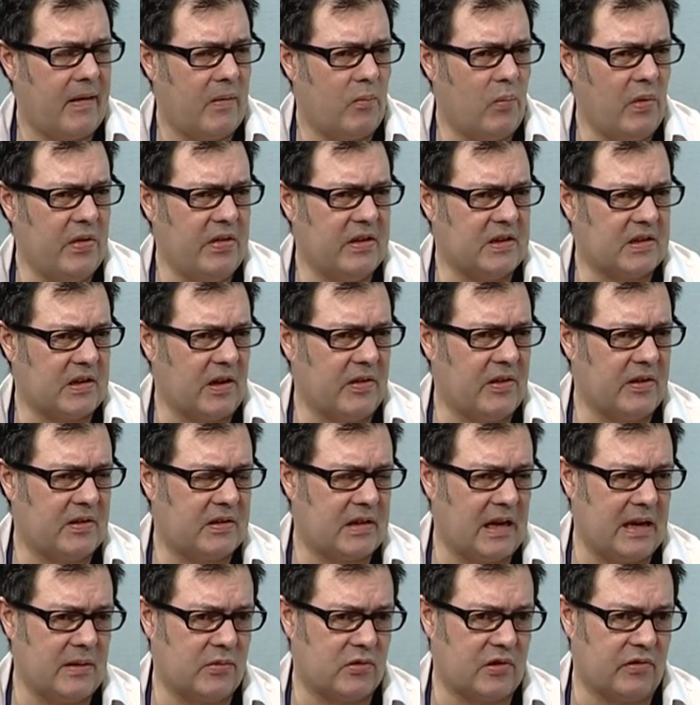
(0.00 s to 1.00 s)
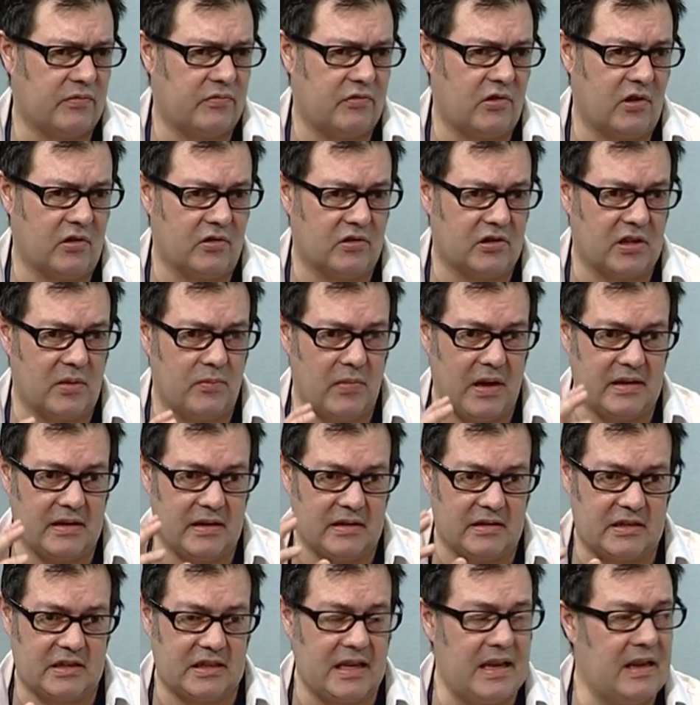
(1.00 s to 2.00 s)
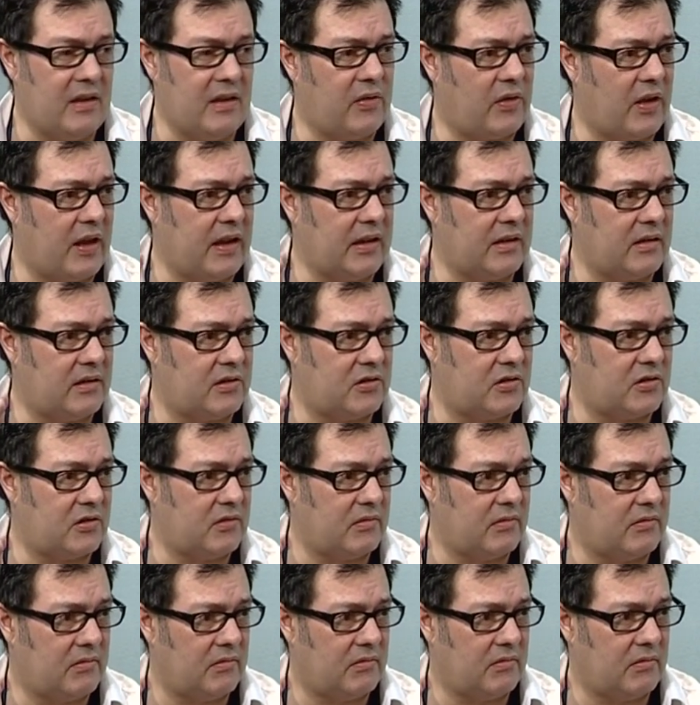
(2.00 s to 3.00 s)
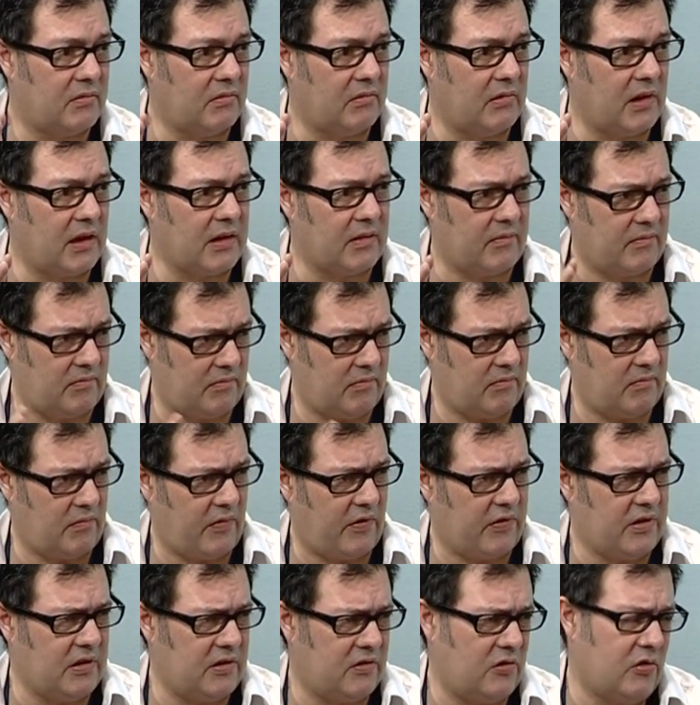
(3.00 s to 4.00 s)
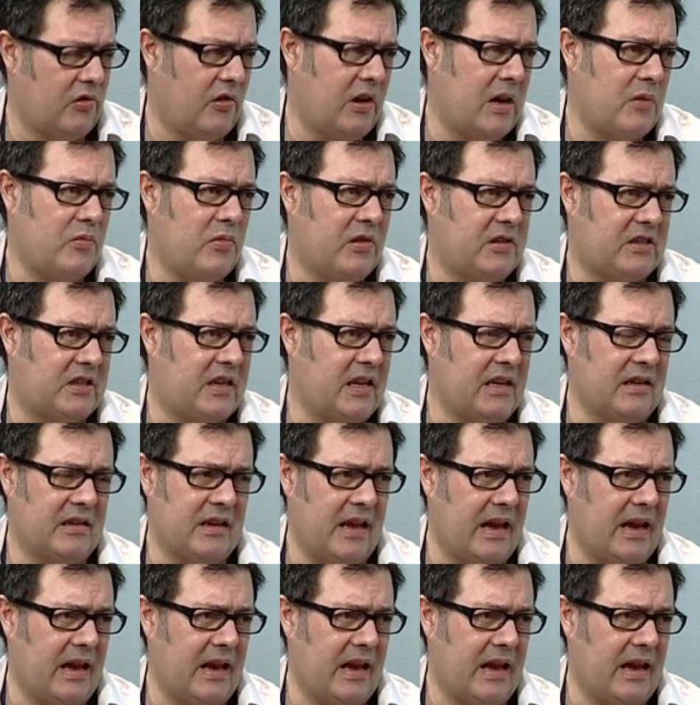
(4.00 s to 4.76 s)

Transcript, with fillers: I mean, there's other types of drugs that make you see things. Uh -huh. Like, have you known anyone that's taken